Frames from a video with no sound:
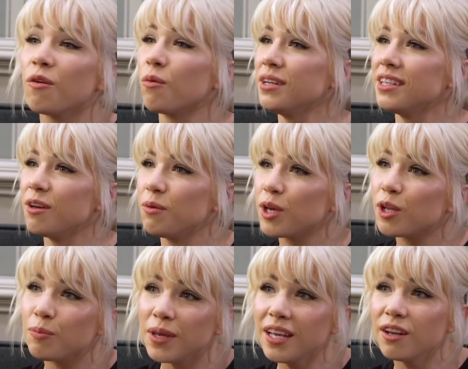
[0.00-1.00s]
that one day we
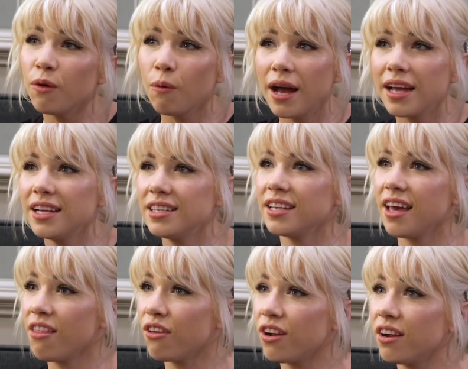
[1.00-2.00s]
could be in Hawaii
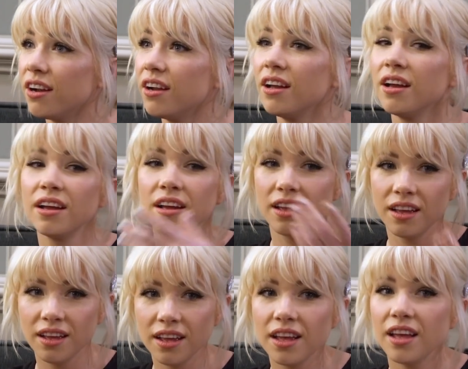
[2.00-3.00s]
together
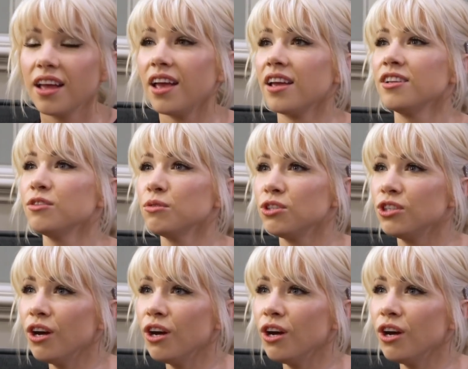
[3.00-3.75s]
and do a